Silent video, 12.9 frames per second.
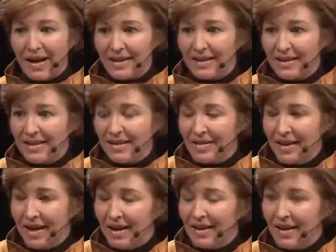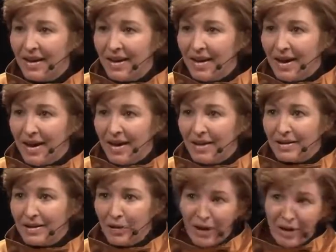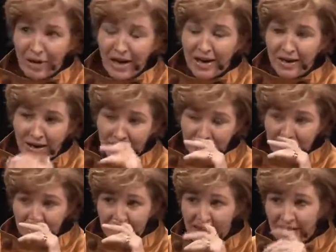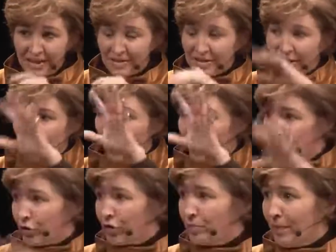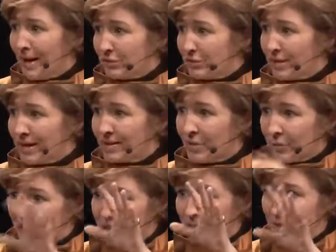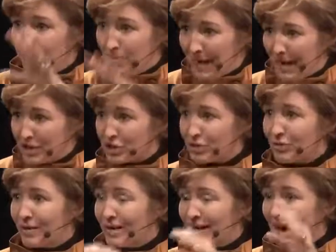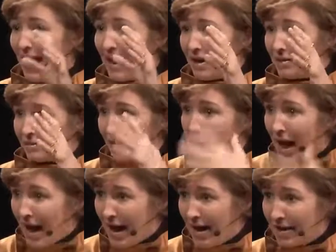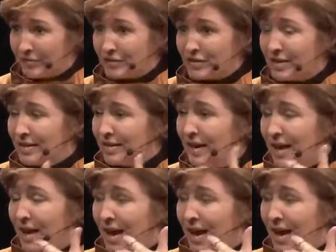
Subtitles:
idea that, Arianna Huffington, again, has done the third metric, that we should be measuring our lives and